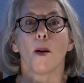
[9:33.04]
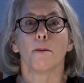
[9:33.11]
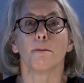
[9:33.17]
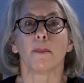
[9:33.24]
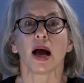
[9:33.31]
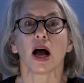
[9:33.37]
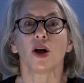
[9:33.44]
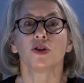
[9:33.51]

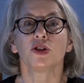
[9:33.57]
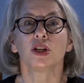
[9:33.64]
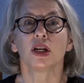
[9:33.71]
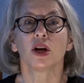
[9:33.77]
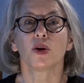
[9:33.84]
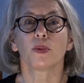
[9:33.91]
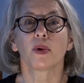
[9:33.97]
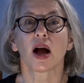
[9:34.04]

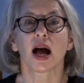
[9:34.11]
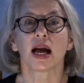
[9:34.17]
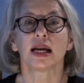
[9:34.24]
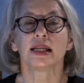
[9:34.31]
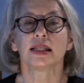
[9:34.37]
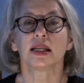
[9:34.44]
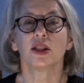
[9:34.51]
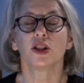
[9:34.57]
Mounting a
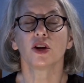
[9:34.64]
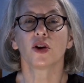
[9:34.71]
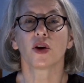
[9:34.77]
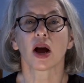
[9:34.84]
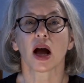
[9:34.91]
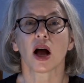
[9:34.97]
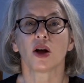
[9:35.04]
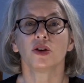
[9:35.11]
rise in the
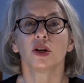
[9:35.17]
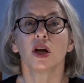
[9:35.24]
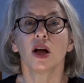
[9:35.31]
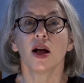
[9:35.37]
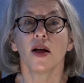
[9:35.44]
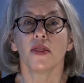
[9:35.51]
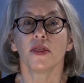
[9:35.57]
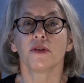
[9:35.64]
ground,
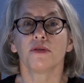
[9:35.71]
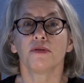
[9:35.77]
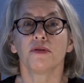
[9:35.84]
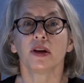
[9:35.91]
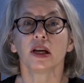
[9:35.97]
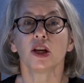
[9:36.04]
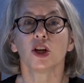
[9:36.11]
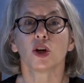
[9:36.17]
the
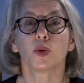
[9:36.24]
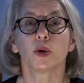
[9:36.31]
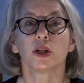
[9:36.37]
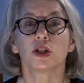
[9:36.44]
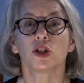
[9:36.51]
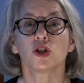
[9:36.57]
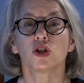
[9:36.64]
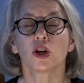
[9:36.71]
figure
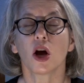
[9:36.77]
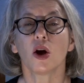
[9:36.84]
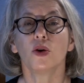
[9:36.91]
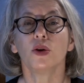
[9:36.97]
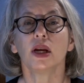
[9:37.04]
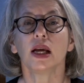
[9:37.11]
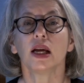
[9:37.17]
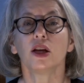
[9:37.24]
was
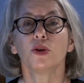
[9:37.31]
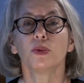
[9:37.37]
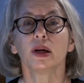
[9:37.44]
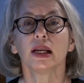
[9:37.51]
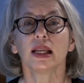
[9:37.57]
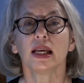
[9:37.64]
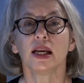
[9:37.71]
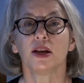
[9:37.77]
shown in
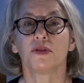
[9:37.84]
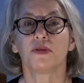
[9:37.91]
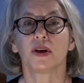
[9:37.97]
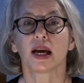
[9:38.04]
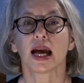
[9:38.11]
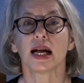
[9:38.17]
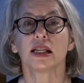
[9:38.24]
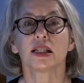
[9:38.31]
relief
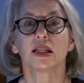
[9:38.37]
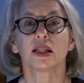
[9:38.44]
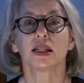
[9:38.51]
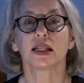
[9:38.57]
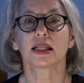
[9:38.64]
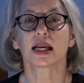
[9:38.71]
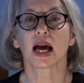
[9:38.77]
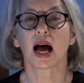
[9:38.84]
against the
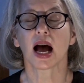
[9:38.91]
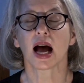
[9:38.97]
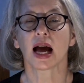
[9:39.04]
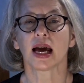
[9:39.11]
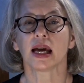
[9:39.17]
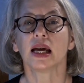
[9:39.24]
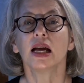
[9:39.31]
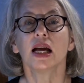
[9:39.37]

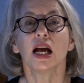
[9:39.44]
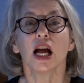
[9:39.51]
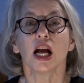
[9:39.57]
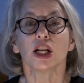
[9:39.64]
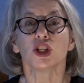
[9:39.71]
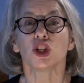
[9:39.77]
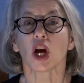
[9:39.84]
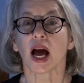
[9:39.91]
sky,
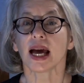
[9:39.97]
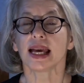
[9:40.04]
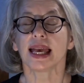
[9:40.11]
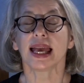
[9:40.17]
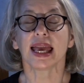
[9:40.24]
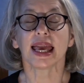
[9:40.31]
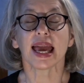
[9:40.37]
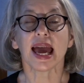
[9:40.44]

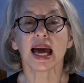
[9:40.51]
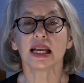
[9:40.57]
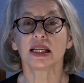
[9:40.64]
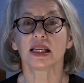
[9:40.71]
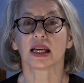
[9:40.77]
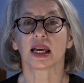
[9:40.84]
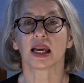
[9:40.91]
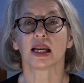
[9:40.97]

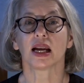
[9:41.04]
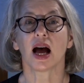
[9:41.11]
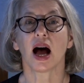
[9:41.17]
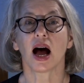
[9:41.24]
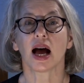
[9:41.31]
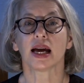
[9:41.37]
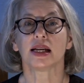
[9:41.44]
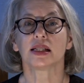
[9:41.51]
gigantic in
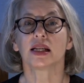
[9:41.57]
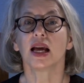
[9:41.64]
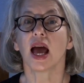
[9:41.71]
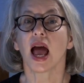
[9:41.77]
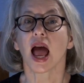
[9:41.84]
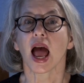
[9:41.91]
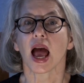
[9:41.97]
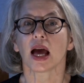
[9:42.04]
height
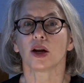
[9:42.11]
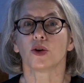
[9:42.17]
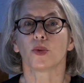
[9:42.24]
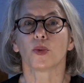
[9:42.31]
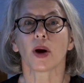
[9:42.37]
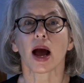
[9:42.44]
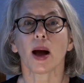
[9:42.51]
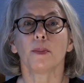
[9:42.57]

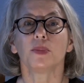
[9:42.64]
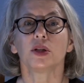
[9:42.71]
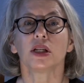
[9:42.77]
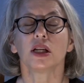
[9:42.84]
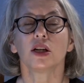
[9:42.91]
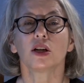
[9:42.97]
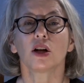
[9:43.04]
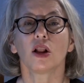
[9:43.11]
and wrapped
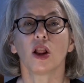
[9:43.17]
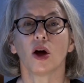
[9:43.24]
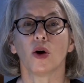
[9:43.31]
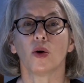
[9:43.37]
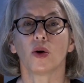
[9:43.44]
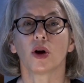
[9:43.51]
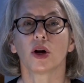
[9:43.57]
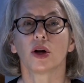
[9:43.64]
in a
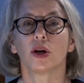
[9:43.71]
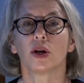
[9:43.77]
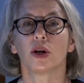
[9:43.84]
cloak.